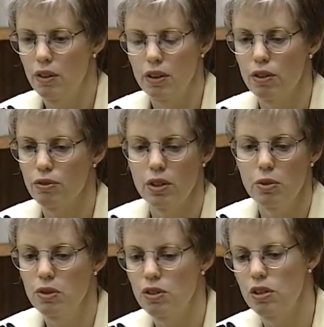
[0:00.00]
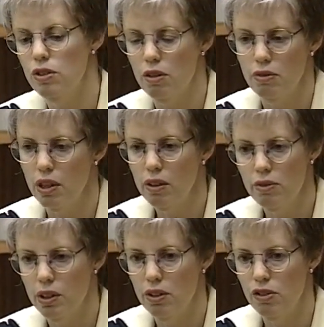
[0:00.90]
that the frequencies are very,
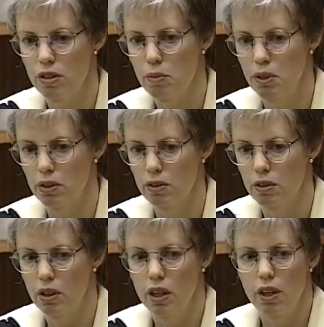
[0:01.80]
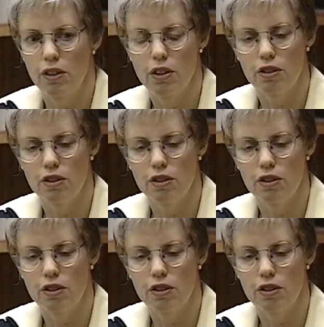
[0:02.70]
very similar. There